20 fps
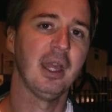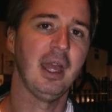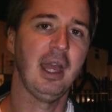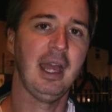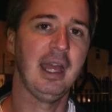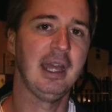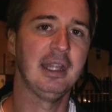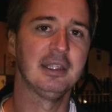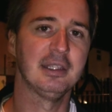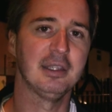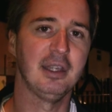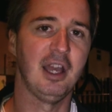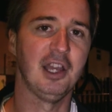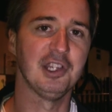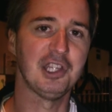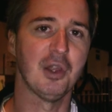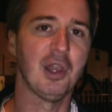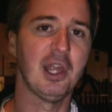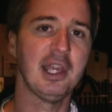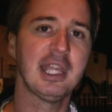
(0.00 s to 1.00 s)
And I
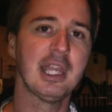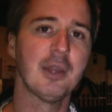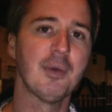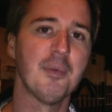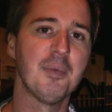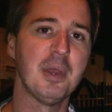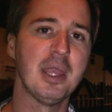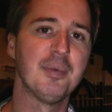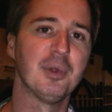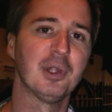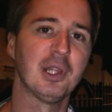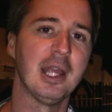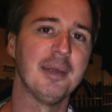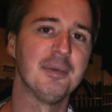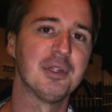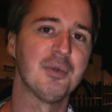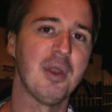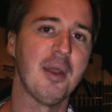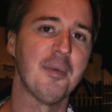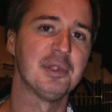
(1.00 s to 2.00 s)
don't like it when people
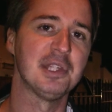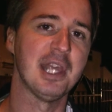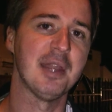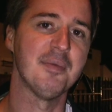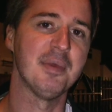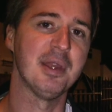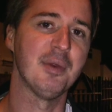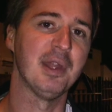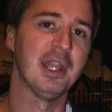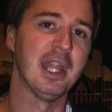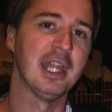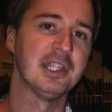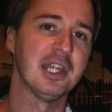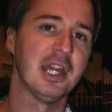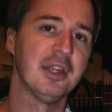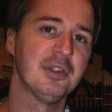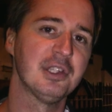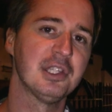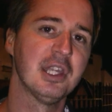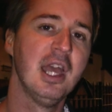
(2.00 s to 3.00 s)
claim to represent me when they
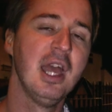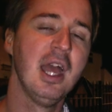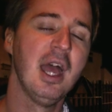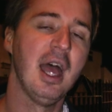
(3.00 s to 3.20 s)
don't,